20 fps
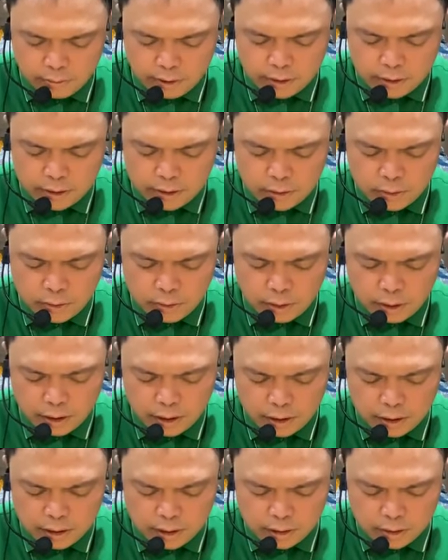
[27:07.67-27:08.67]
Create a new
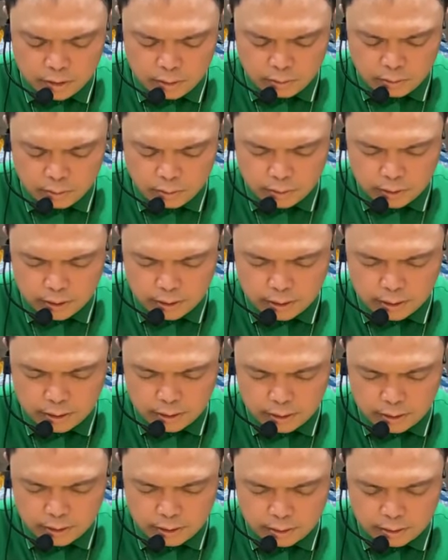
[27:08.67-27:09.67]
heart in us, O Lord,